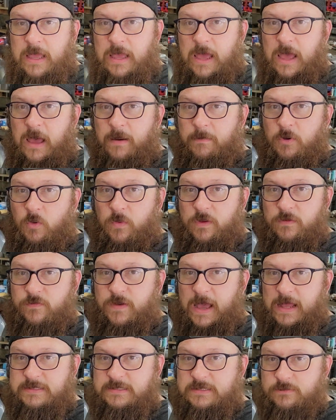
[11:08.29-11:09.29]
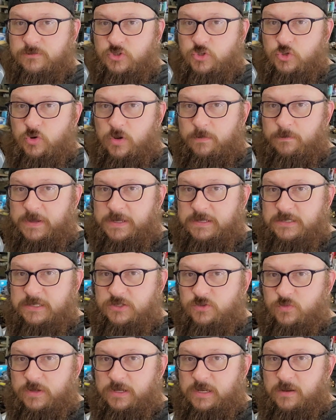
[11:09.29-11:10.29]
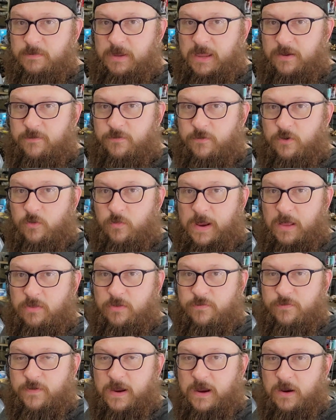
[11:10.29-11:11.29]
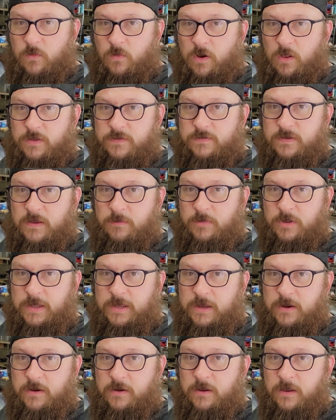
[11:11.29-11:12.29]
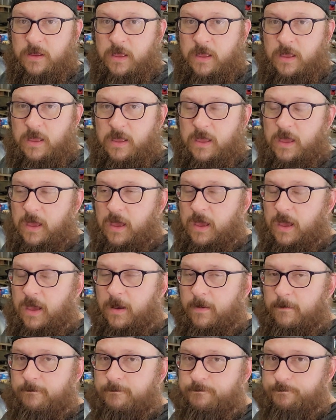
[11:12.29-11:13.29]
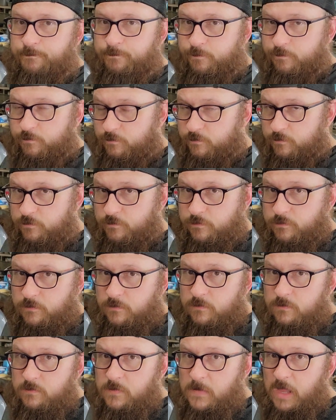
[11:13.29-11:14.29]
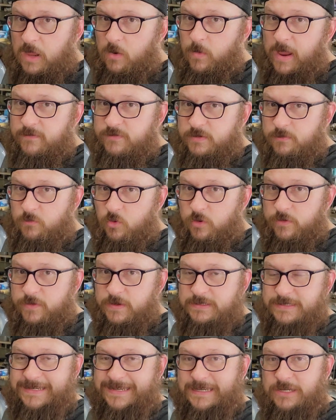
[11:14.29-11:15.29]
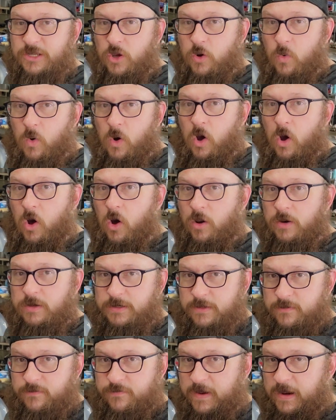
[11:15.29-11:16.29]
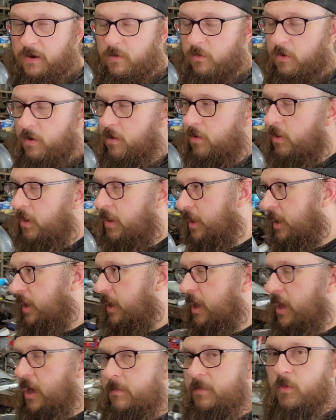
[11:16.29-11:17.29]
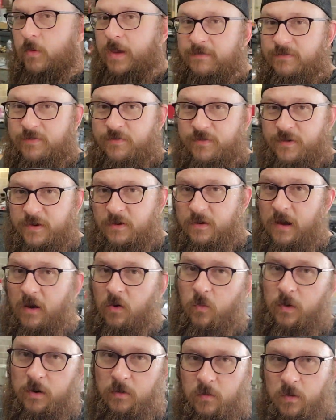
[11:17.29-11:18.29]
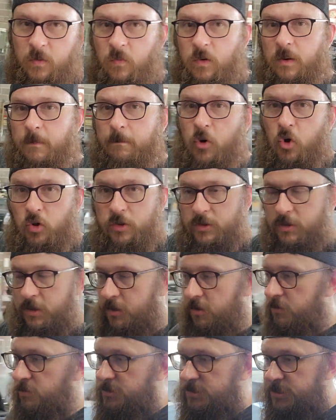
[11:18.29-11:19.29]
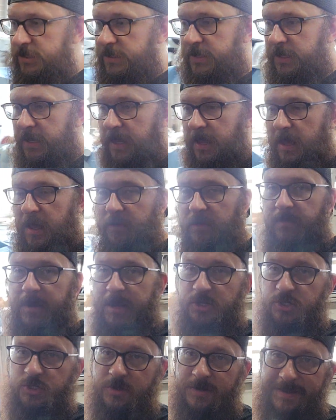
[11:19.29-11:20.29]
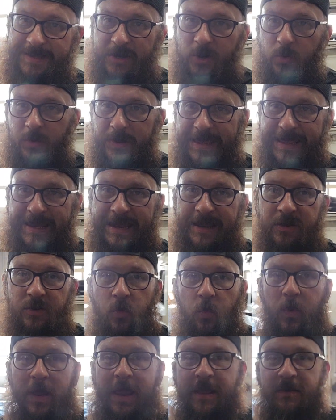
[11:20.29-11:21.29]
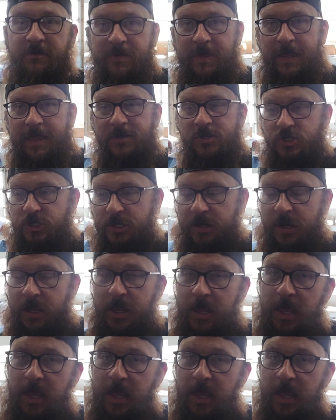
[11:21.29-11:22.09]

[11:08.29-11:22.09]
But we've got some trim pieces we need to make for around the firewall assembly here. And we have some more things that need to go onto the firewall, but we have to figure out where we want to put those and make sure that they don't get in the way of the engine.